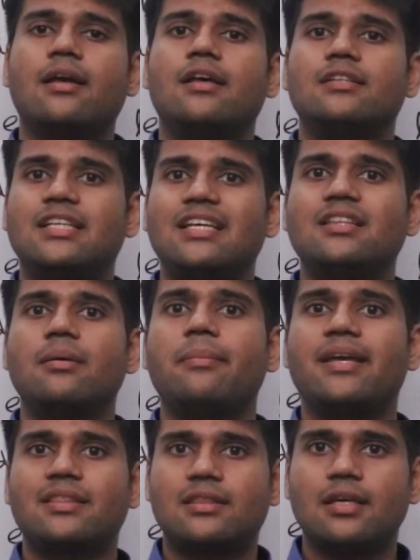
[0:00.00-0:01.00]
See the
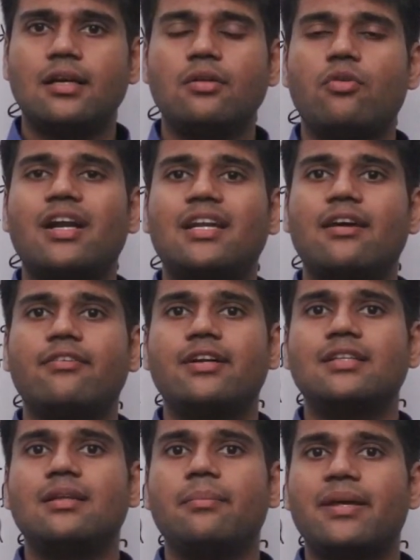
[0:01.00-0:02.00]
method,
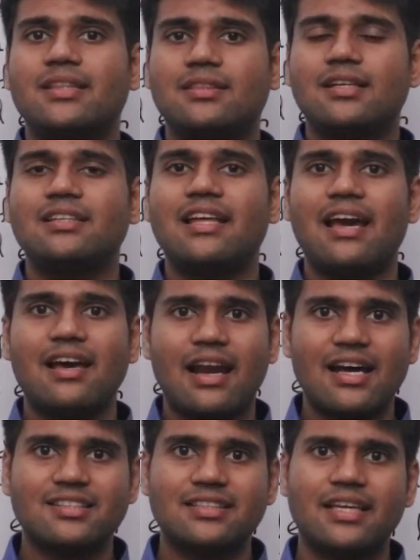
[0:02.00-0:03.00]
whatever the method they are
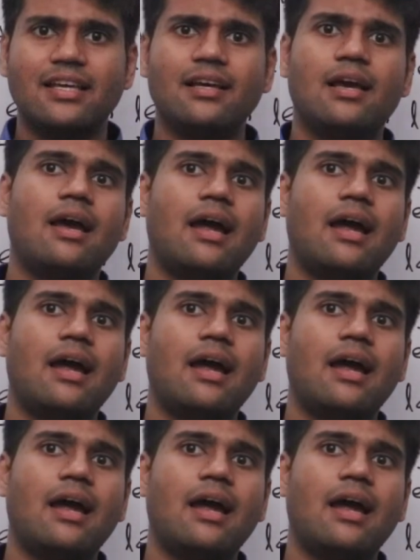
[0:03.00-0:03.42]
asking,